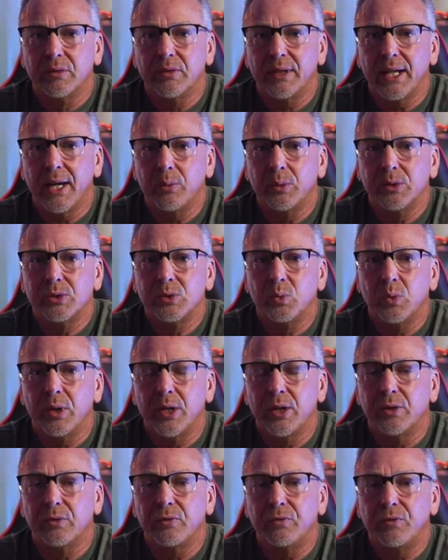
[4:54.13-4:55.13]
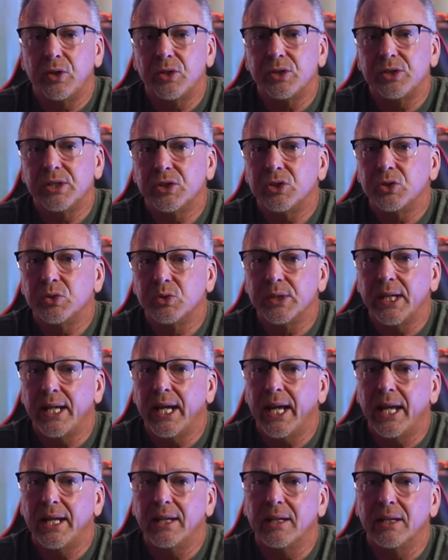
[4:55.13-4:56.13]
That was one of the first issues I
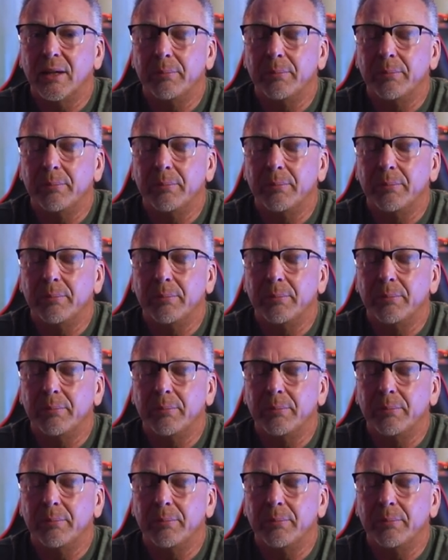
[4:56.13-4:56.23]
had